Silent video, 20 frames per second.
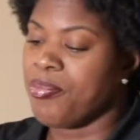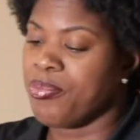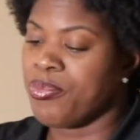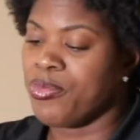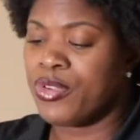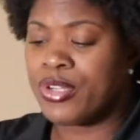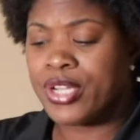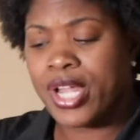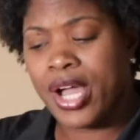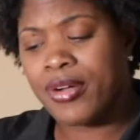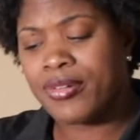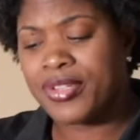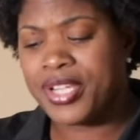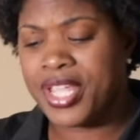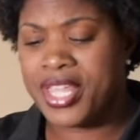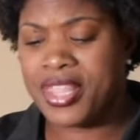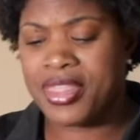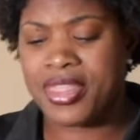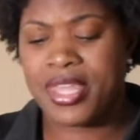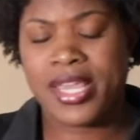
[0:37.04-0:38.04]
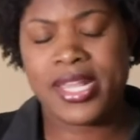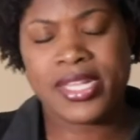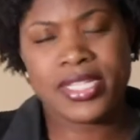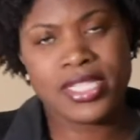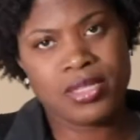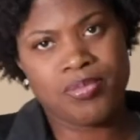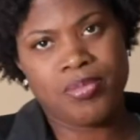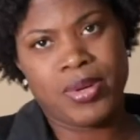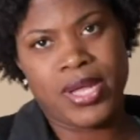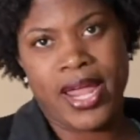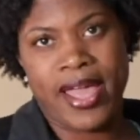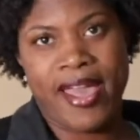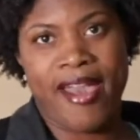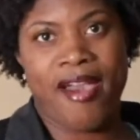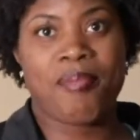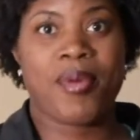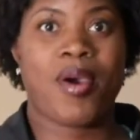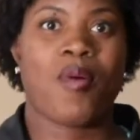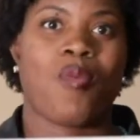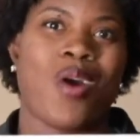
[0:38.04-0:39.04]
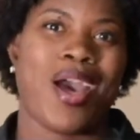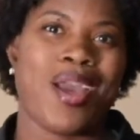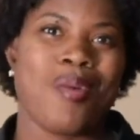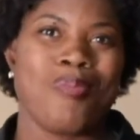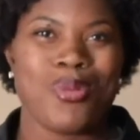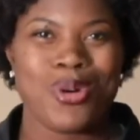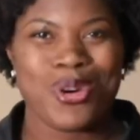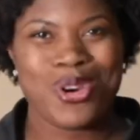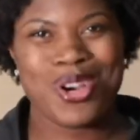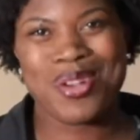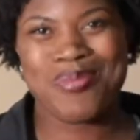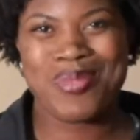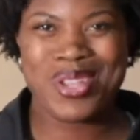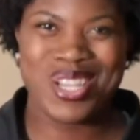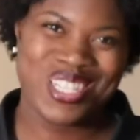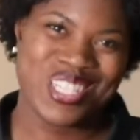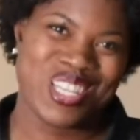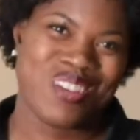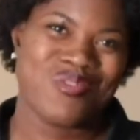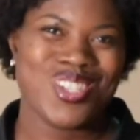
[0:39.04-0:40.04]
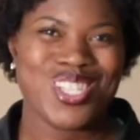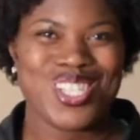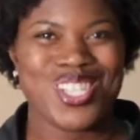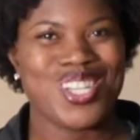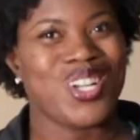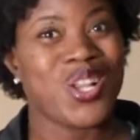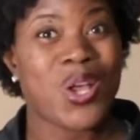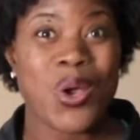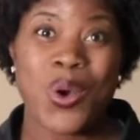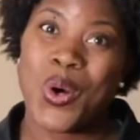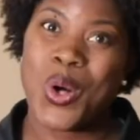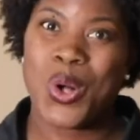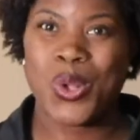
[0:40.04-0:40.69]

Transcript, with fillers: You don't need this, but I have my whiteboard because I'm just gonna go